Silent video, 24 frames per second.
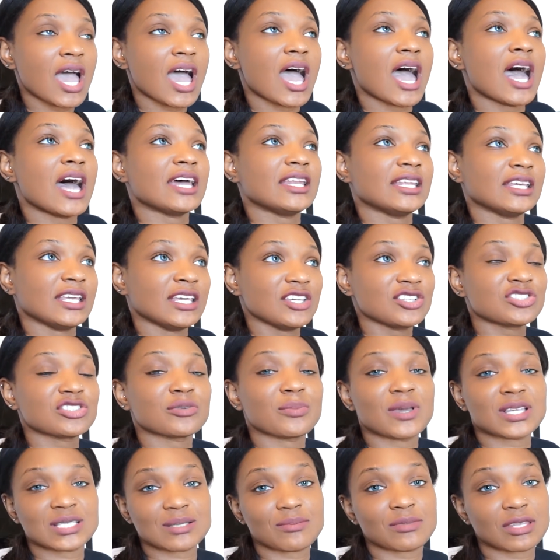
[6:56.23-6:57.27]
And he should
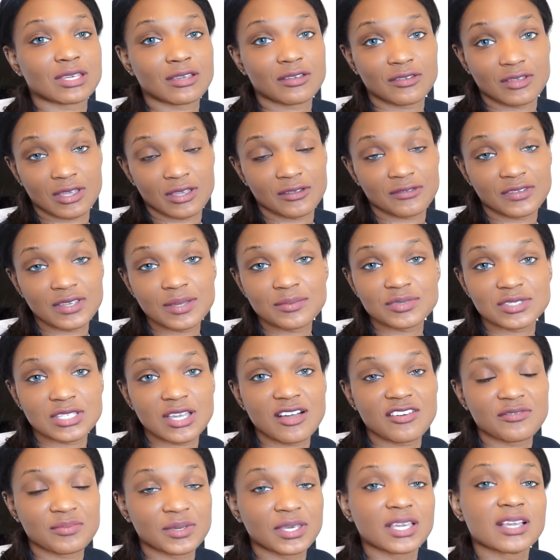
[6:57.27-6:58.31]
make something of
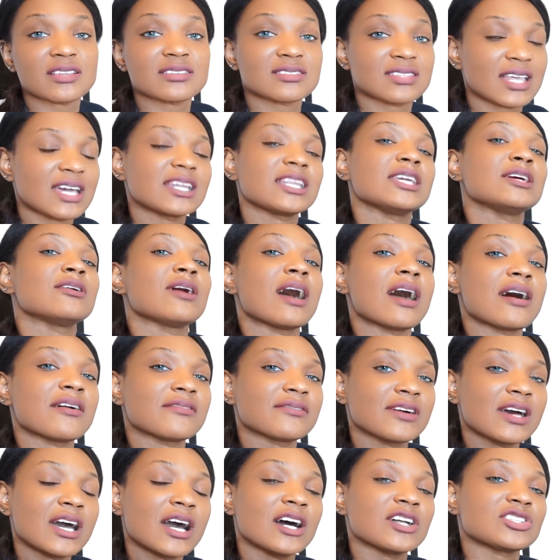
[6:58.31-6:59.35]
himself because then he'll have